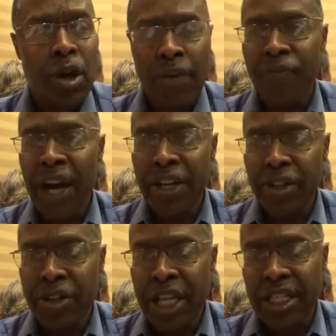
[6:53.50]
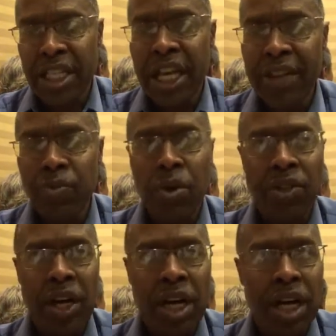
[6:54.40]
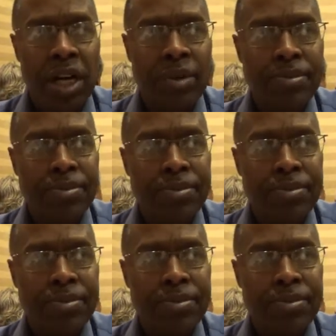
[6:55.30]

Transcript: a fighter gets hit with a.